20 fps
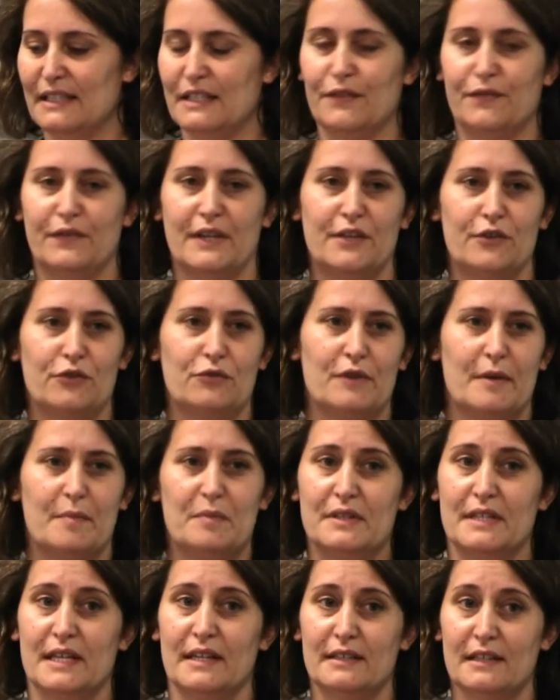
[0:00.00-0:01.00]
to federal
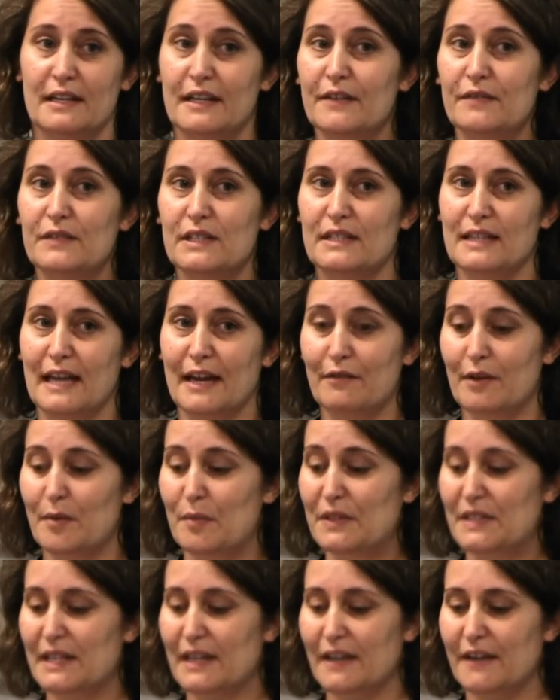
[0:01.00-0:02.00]
representatives, state
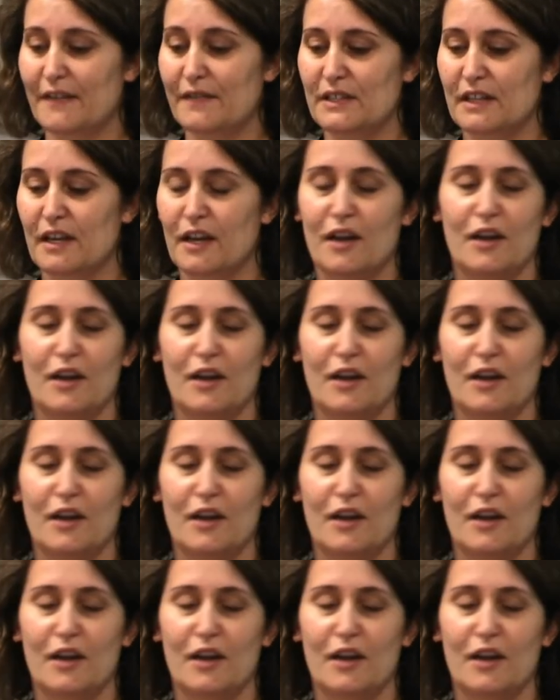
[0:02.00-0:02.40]
representatives,